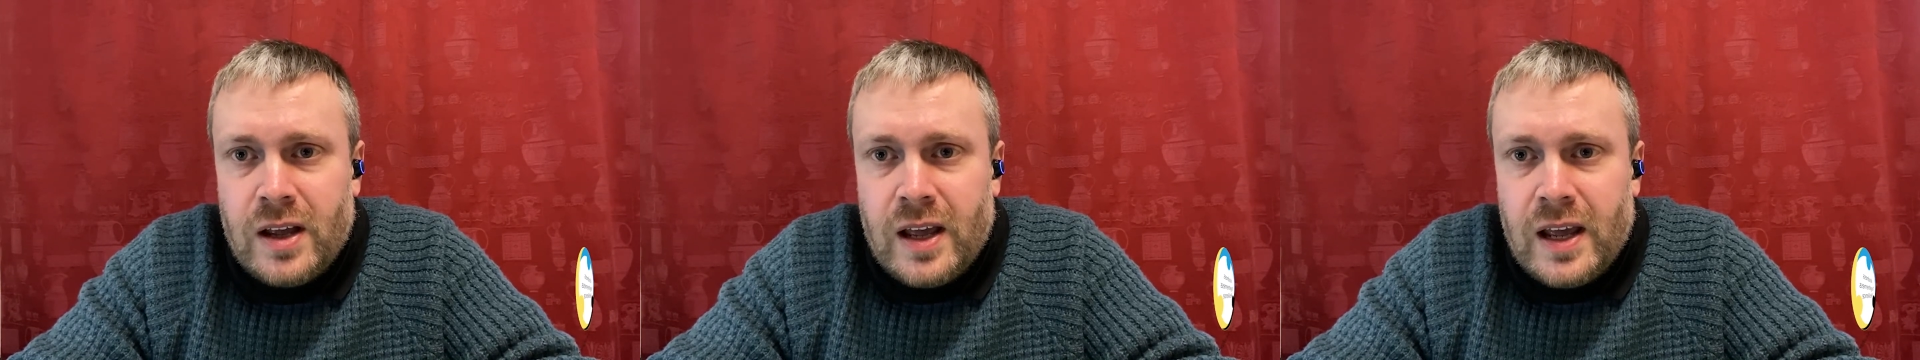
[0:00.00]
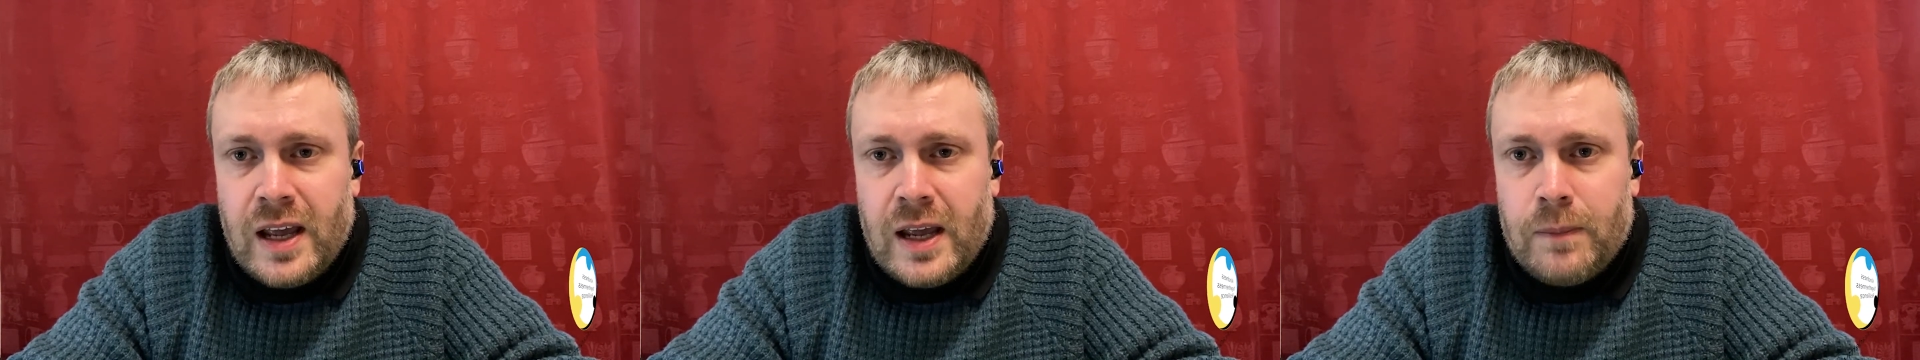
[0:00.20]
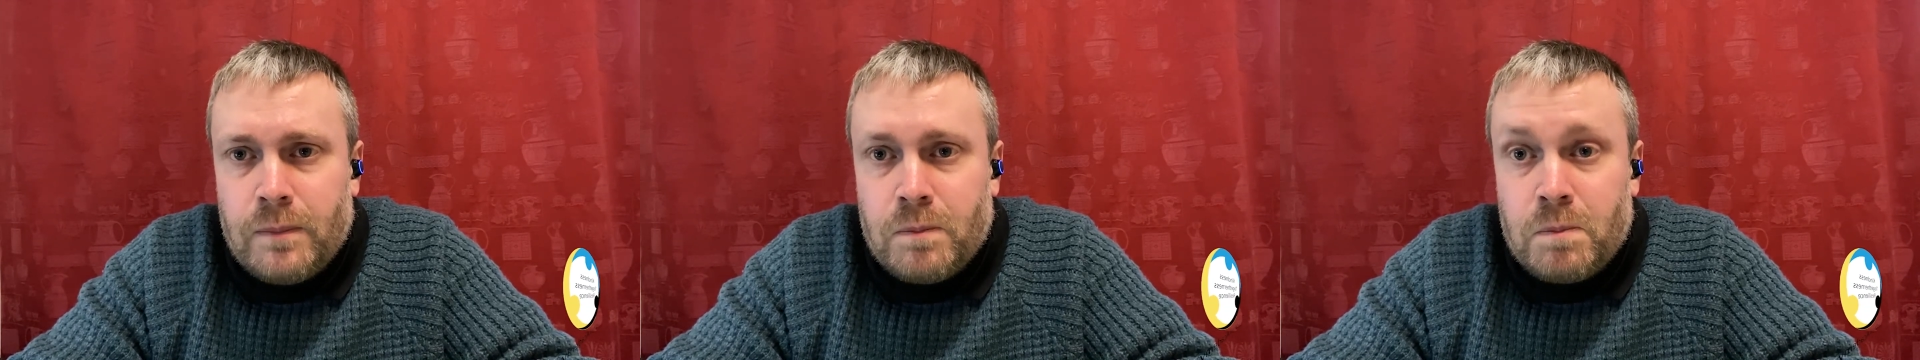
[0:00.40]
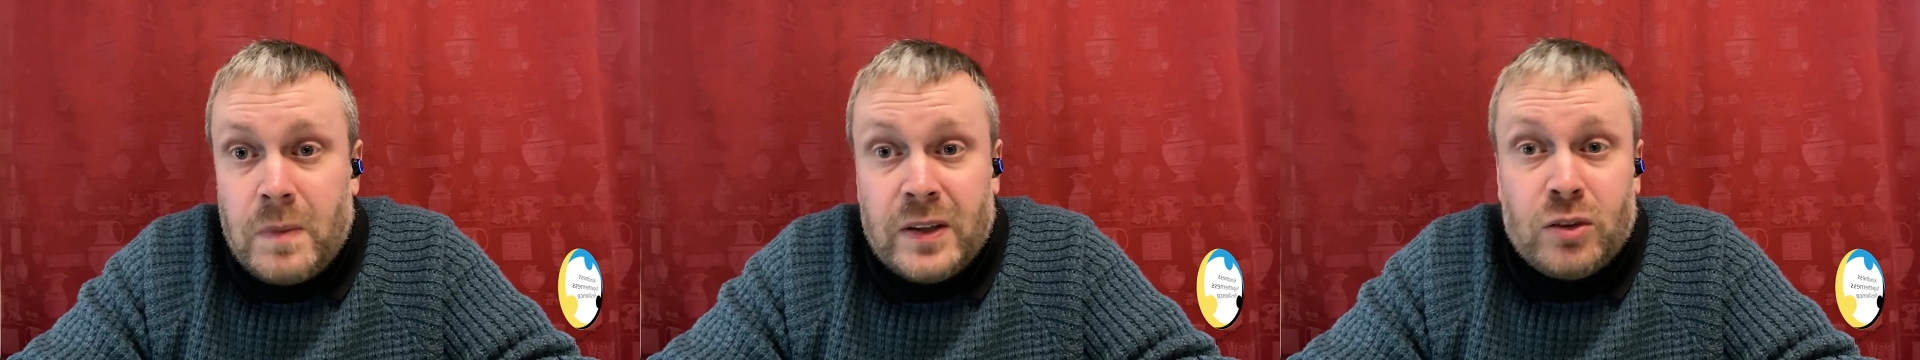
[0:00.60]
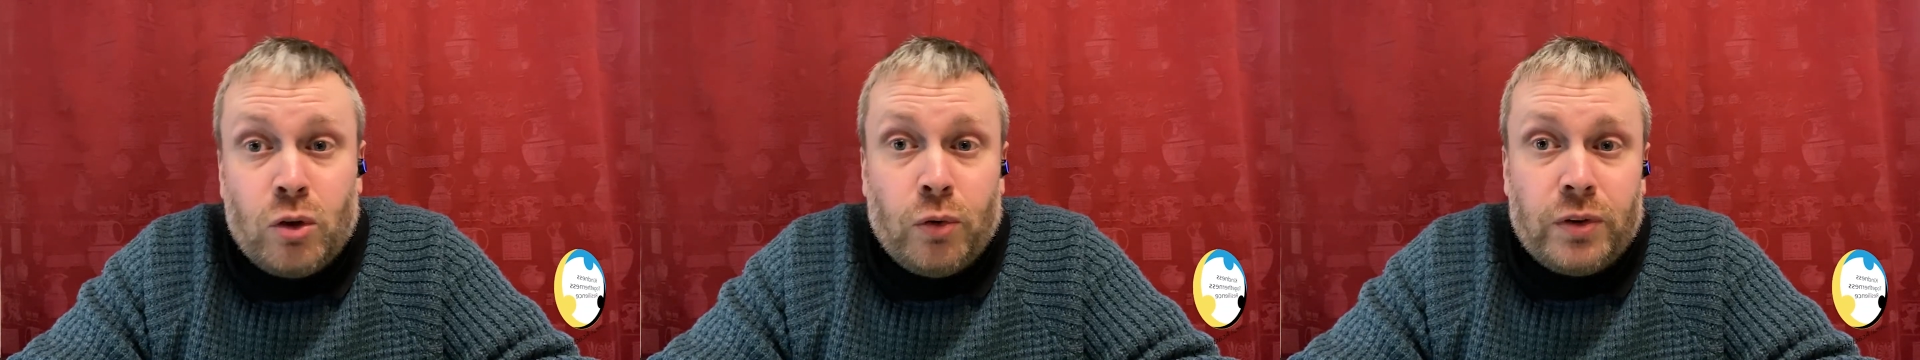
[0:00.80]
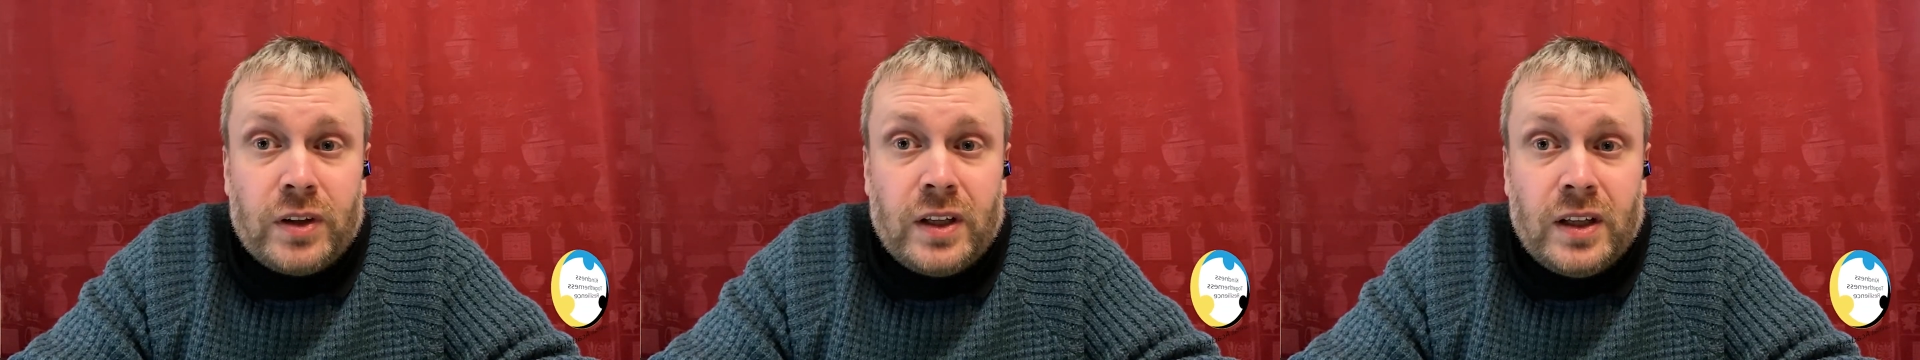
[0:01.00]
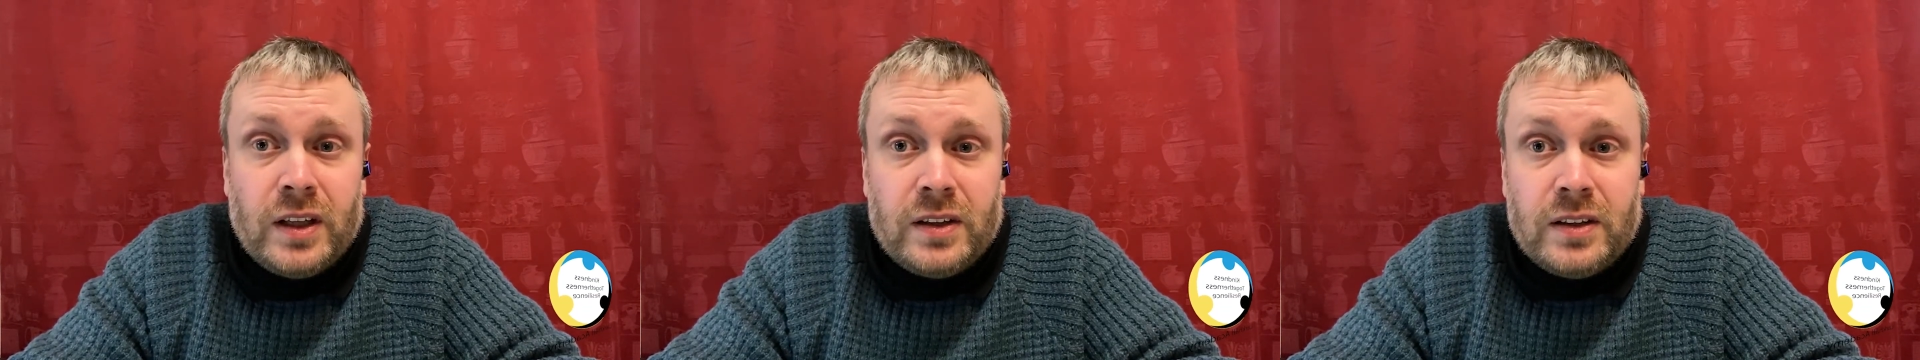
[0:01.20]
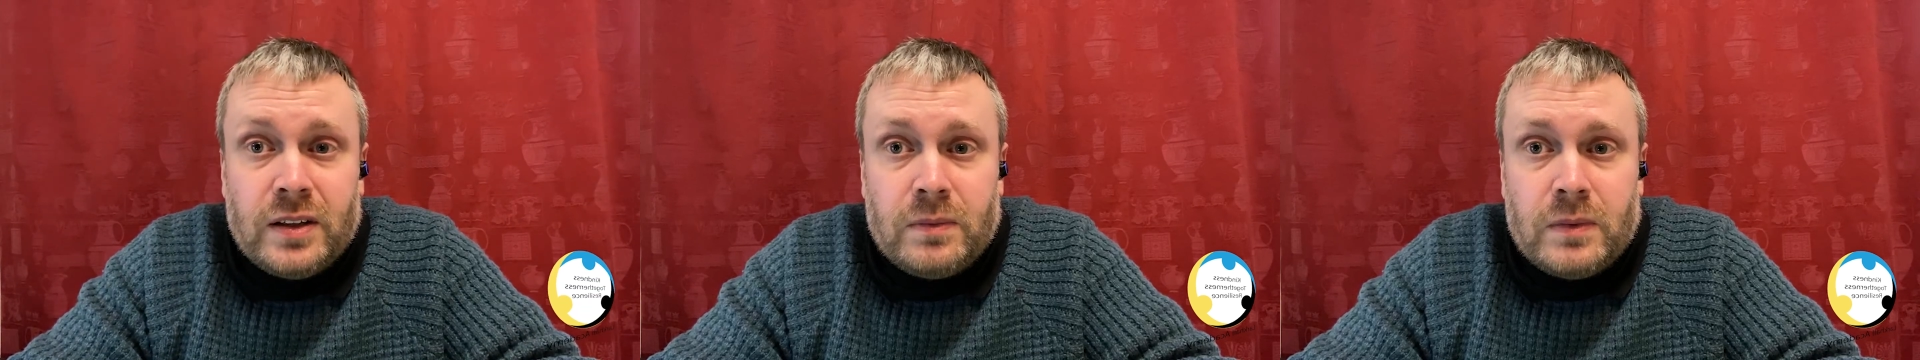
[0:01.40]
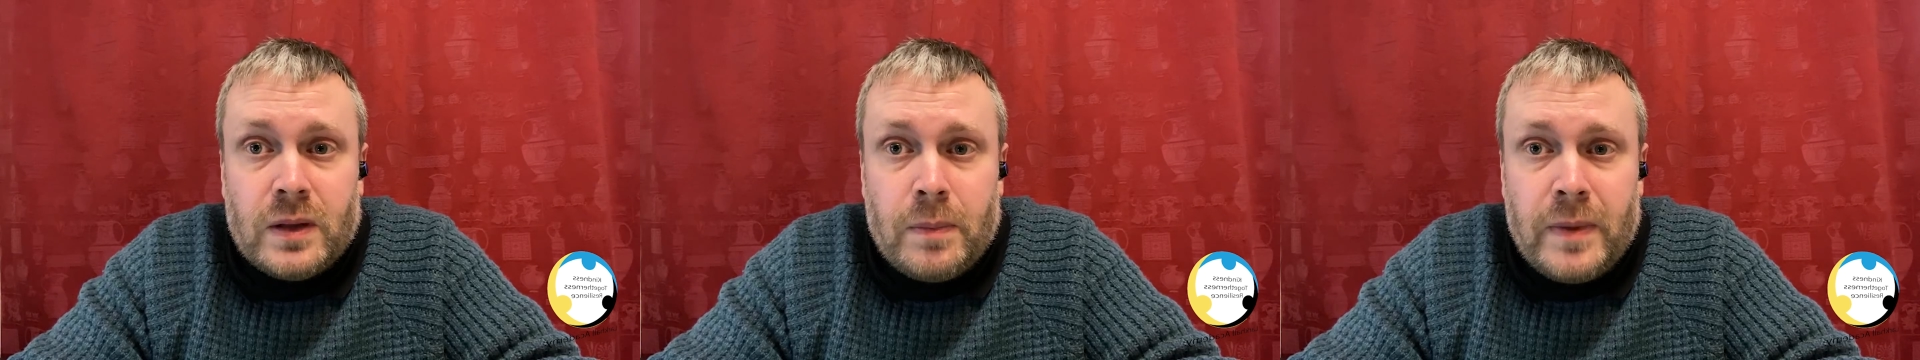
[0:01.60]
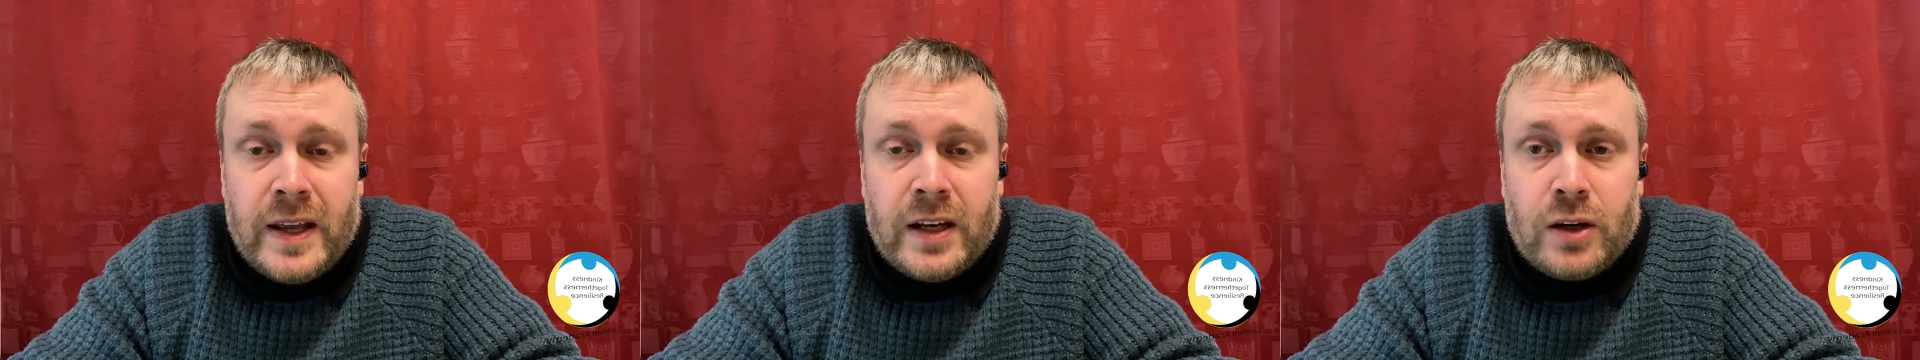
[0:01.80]
basically all the
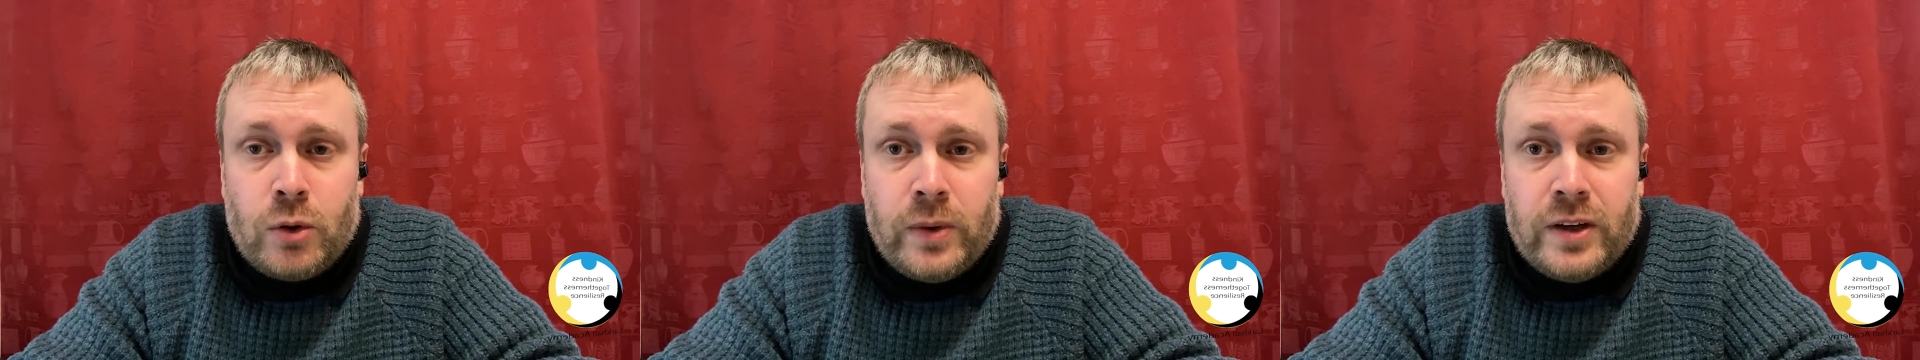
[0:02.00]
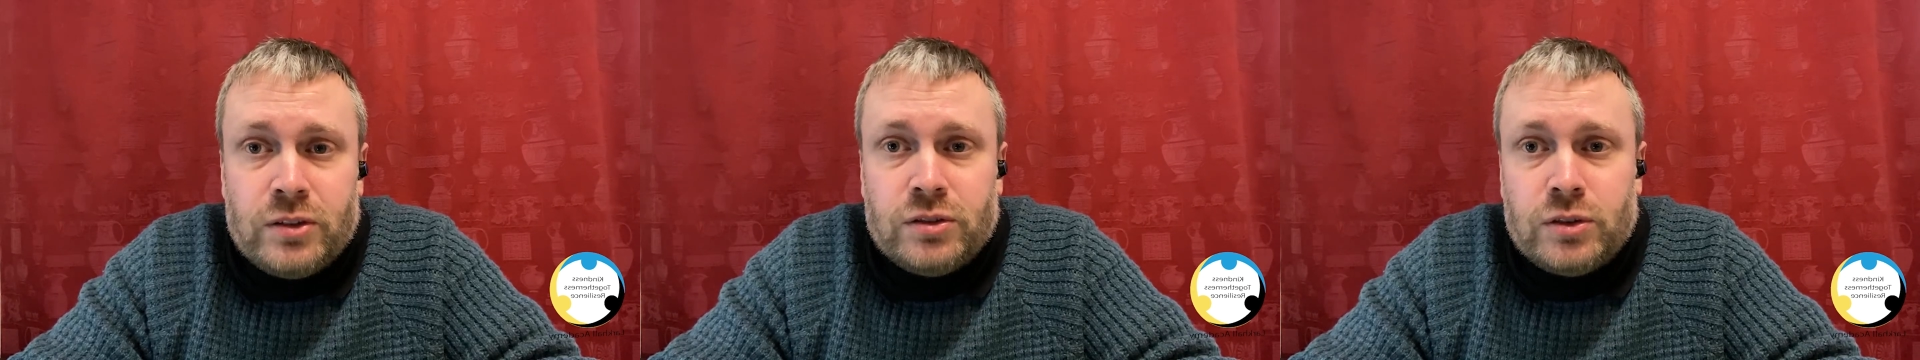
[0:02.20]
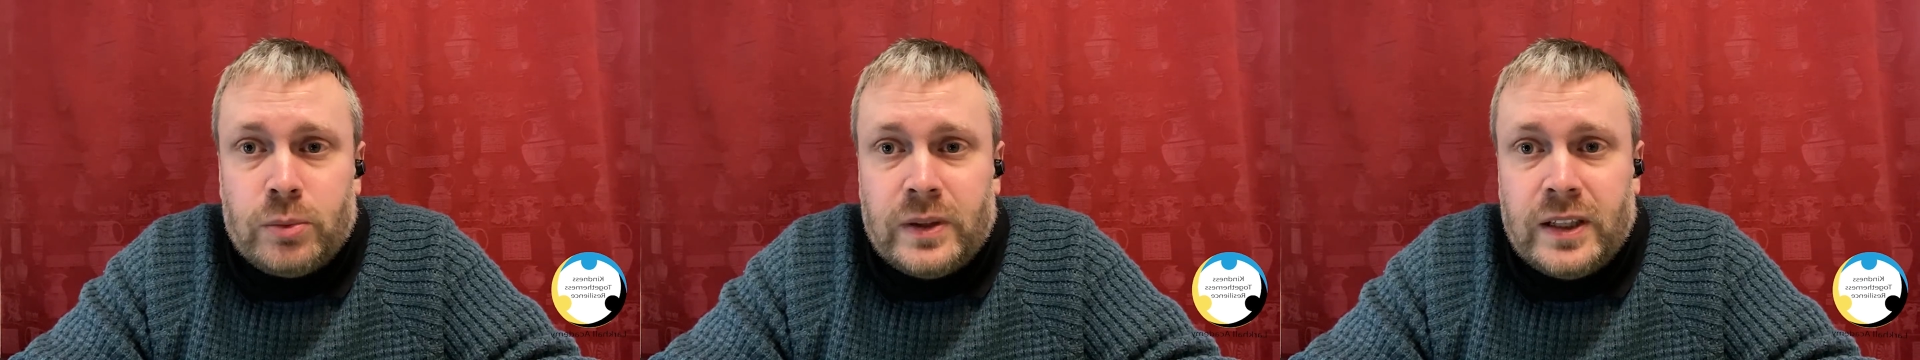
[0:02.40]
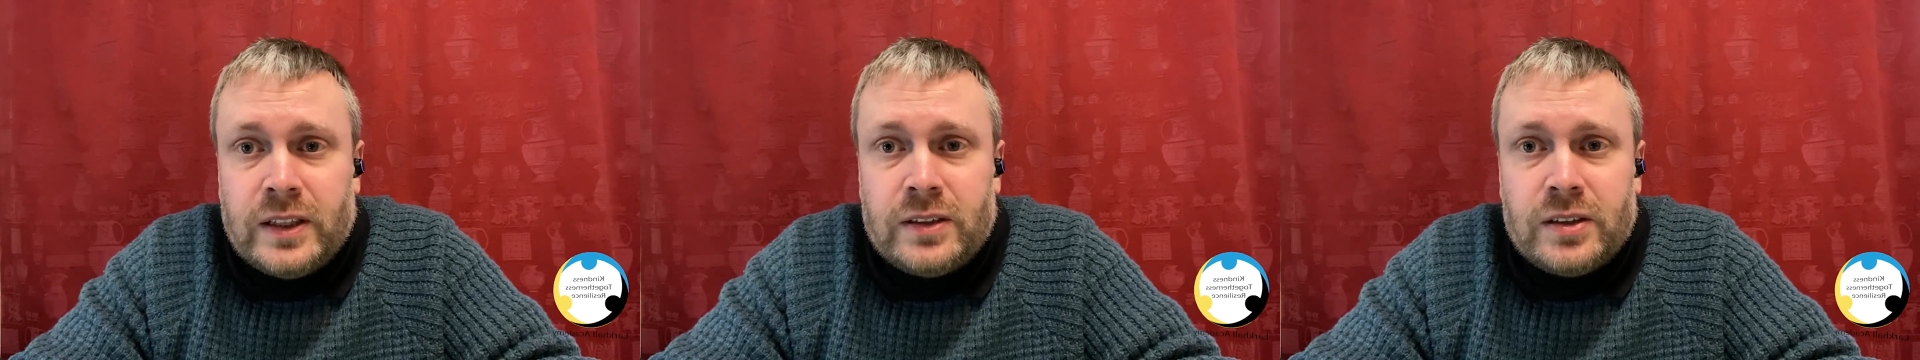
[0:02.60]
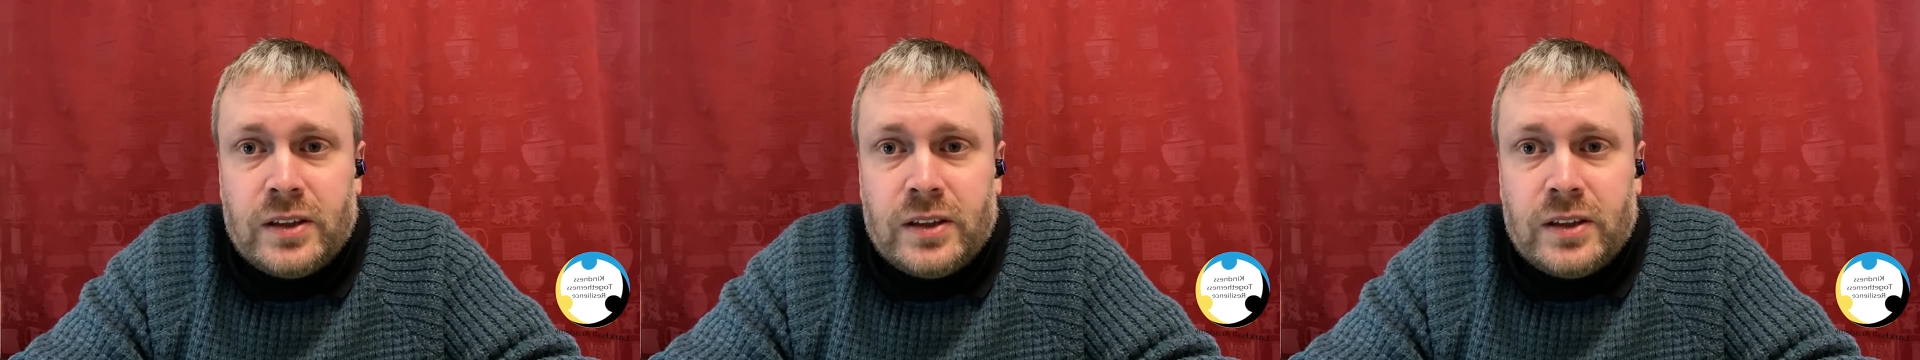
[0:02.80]
main equations that we need